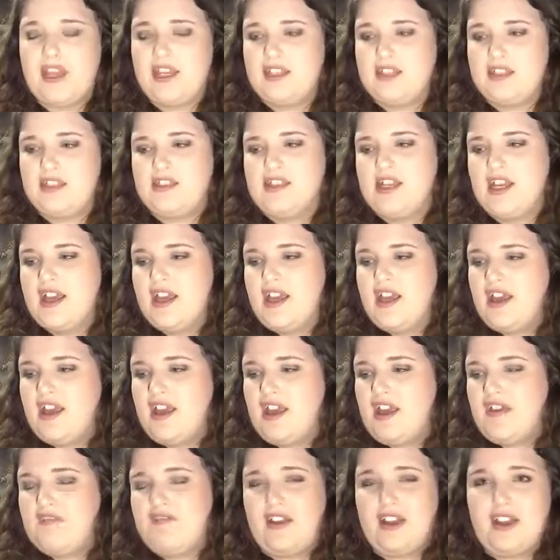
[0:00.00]
and
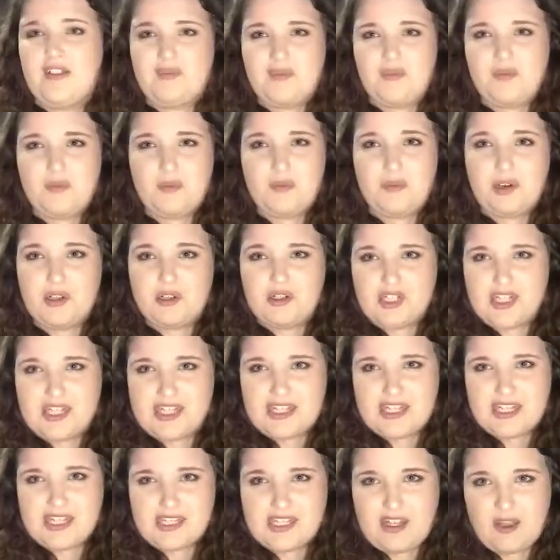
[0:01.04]
if I ever
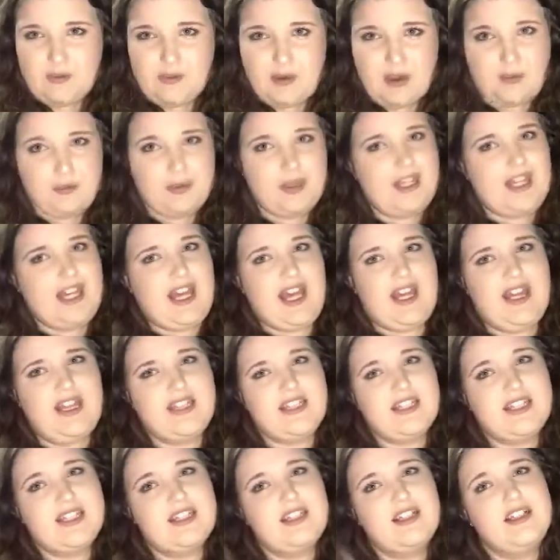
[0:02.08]
repurchase this, I'll probably
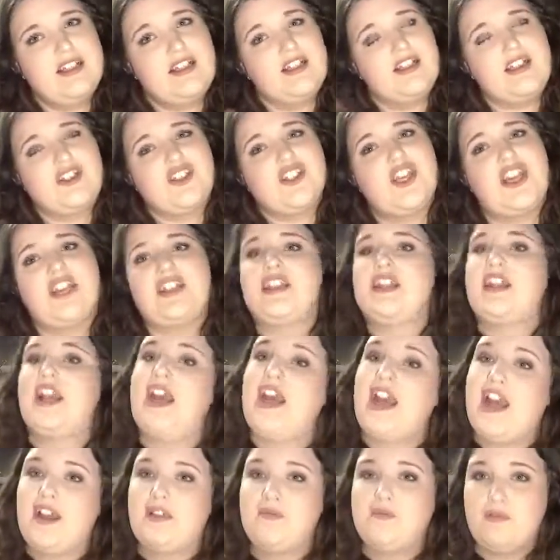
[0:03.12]
get the shade that I
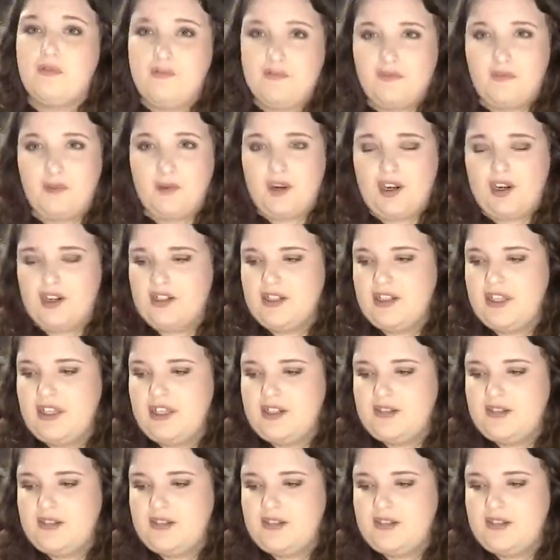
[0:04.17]
had before.